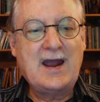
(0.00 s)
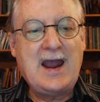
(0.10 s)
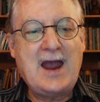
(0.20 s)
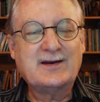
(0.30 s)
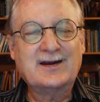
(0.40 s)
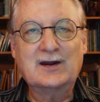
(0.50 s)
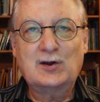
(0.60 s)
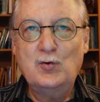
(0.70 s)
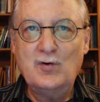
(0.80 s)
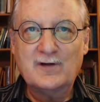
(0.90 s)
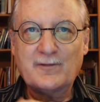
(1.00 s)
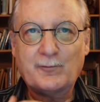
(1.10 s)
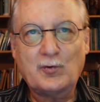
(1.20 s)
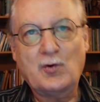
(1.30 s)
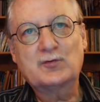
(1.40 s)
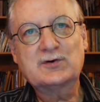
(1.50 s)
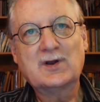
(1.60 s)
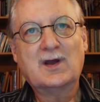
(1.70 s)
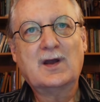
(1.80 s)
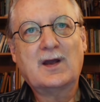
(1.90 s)
and an intuitive approach,
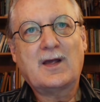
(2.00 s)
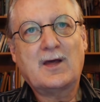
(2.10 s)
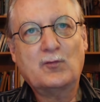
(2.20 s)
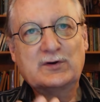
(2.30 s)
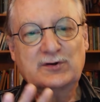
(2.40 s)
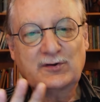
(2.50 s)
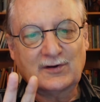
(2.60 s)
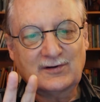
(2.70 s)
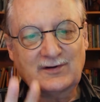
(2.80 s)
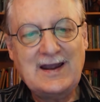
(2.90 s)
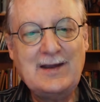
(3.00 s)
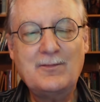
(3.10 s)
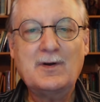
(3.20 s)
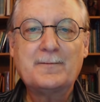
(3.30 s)
which is the same